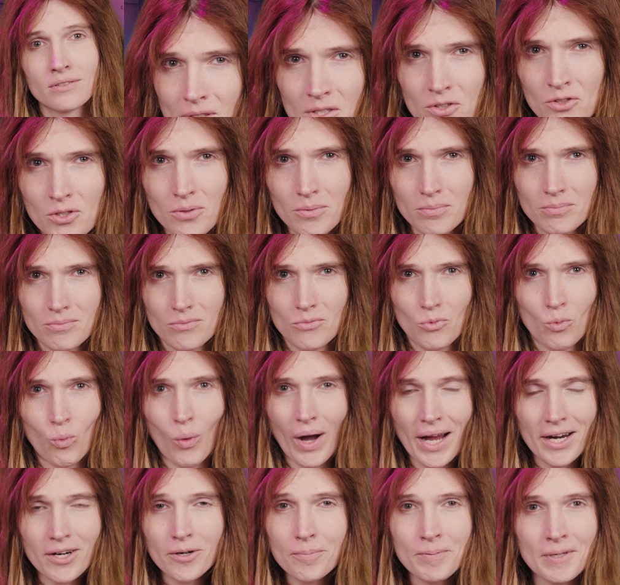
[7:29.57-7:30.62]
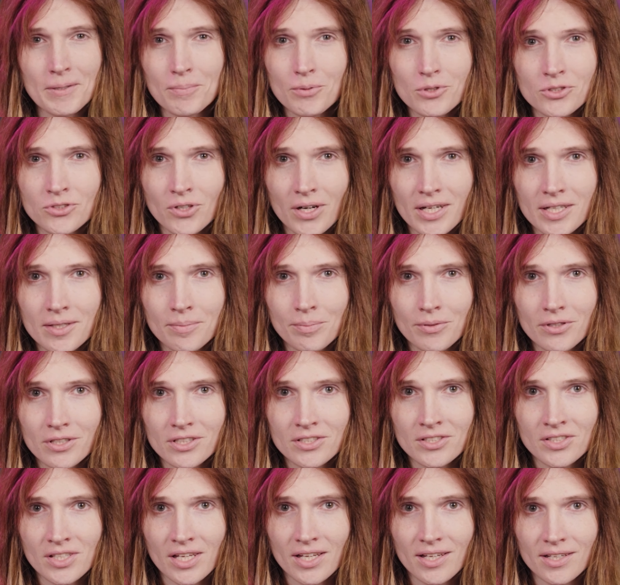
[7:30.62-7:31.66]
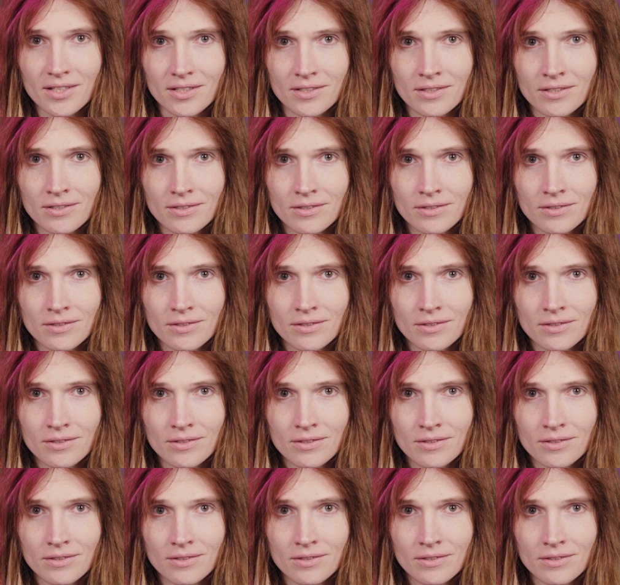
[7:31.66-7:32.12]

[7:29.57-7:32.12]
So why are people trying to police kink?